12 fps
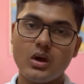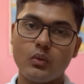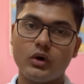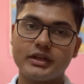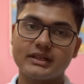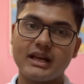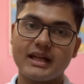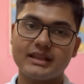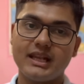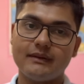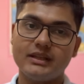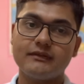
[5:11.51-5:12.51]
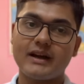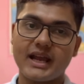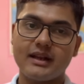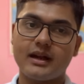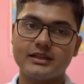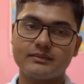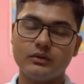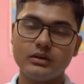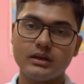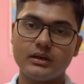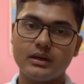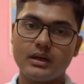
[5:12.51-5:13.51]
was class 11th fine arts book,
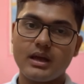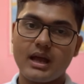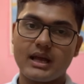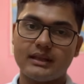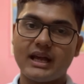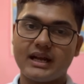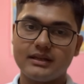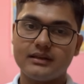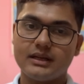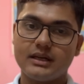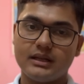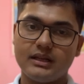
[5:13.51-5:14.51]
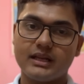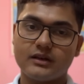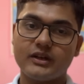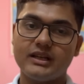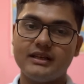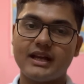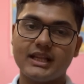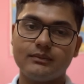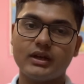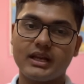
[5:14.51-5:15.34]
and that is a like really nice book.